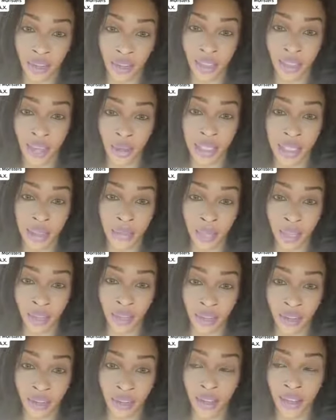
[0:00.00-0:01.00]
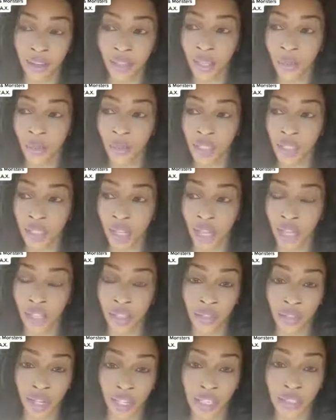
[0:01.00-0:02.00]
that was a man, and he was like
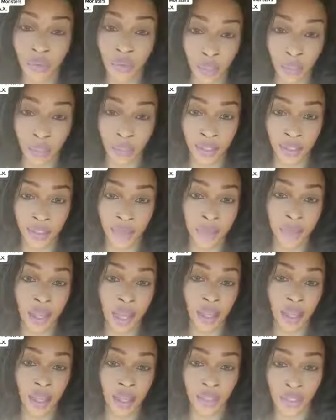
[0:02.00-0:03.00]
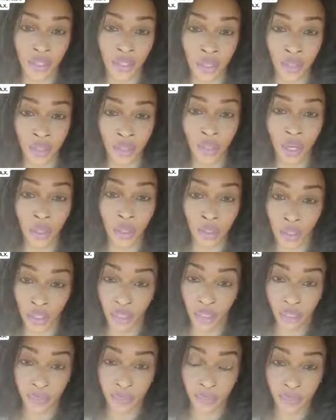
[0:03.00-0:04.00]
transforming into a
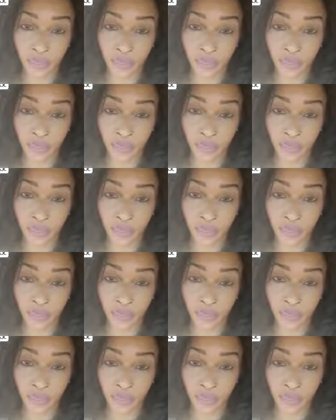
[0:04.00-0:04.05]
creature.